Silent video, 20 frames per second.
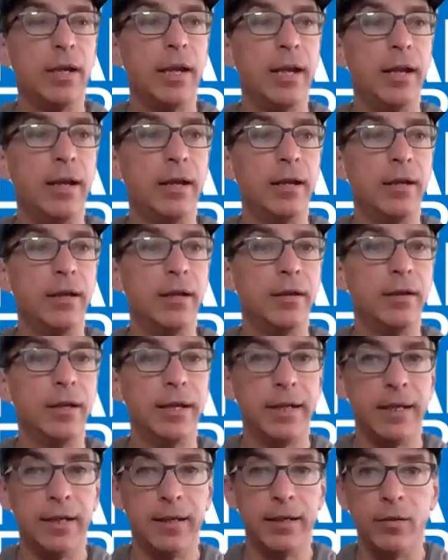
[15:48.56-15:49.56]
And
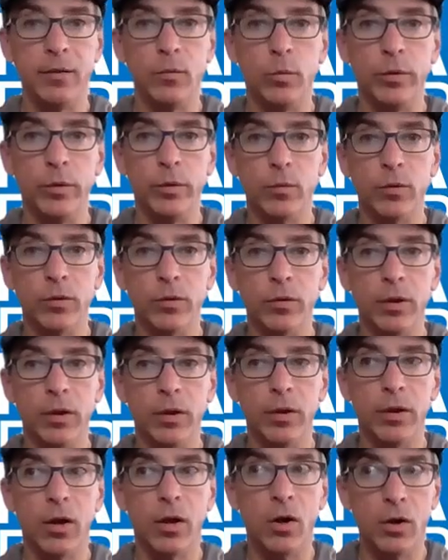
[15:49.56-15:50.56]
again, we were
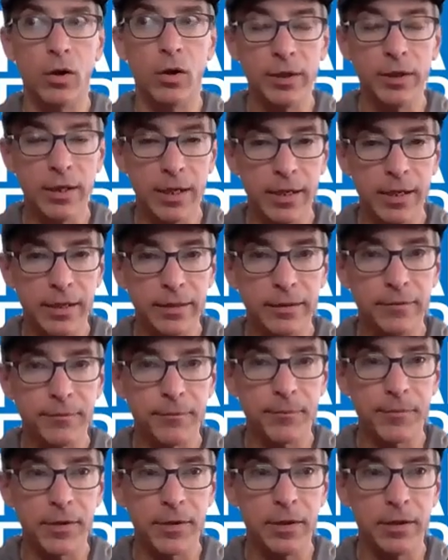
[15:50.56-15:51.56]
online.
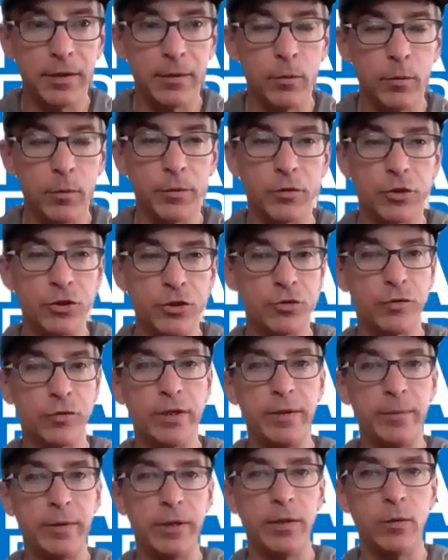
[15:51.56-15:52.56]
We were
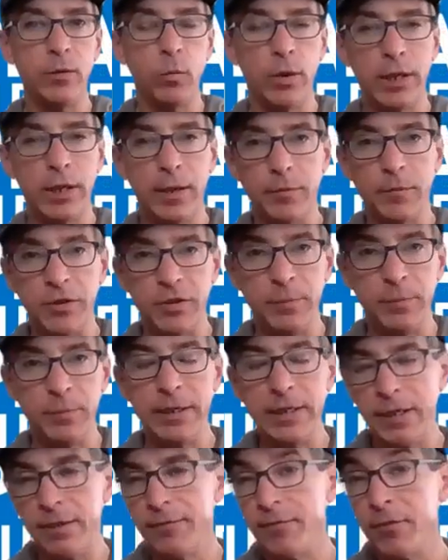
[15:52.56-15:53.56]
streaming while I was
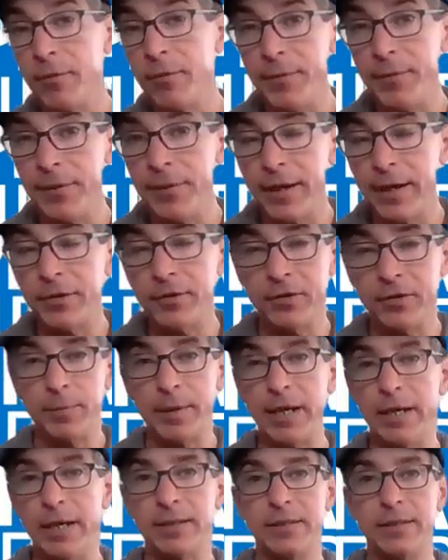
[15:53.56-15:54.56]
speaking from their
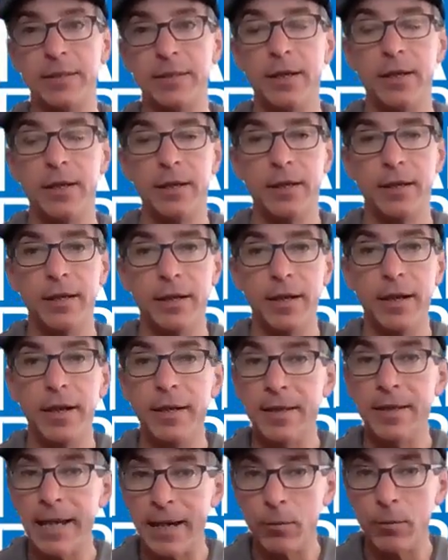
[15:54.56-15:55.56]
space.
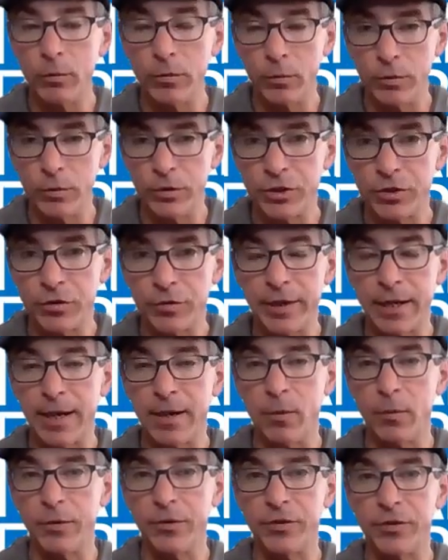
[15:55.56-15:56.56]
And that one was 3
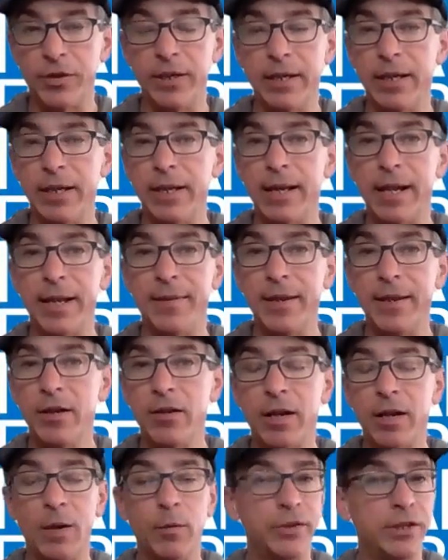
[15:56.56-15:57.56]
hours. And again, there
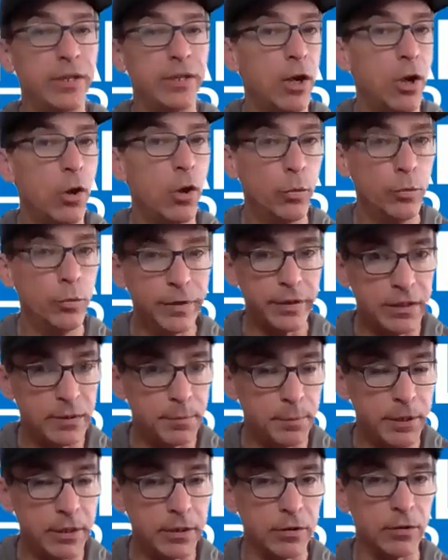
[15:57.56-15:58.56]
I was the only
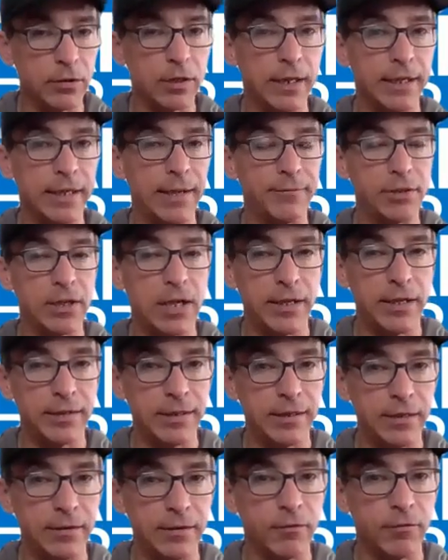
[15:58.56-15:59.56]
speaker. I gave
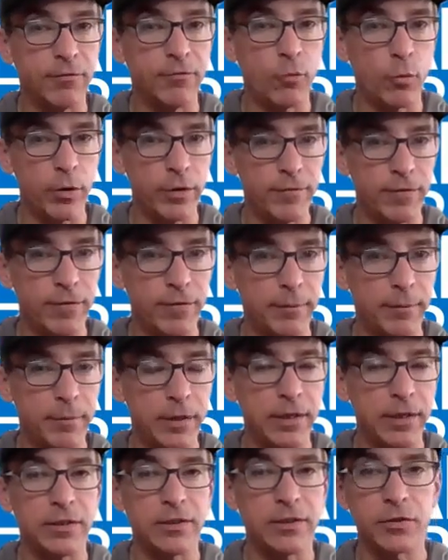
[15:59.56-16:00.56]
content for 45
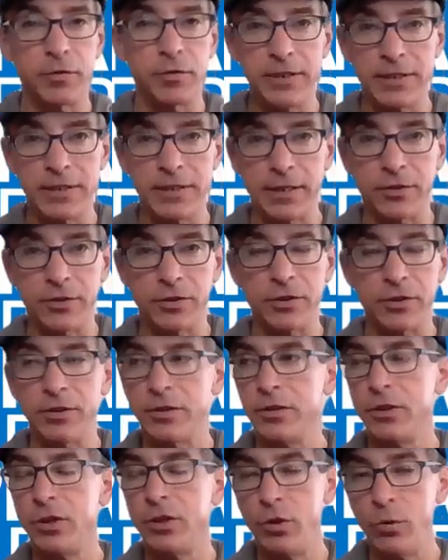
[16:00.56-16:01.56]
minutes, 3
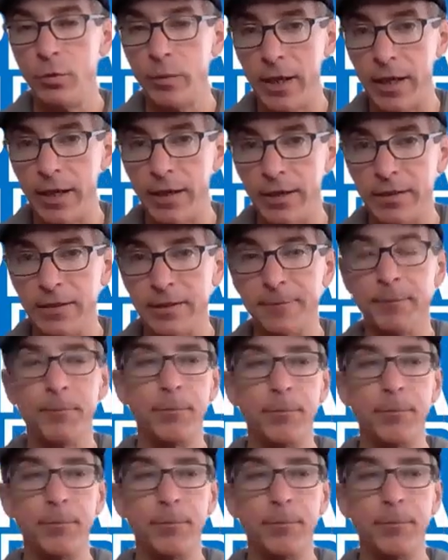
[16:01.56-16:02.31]
sessions, Q&As.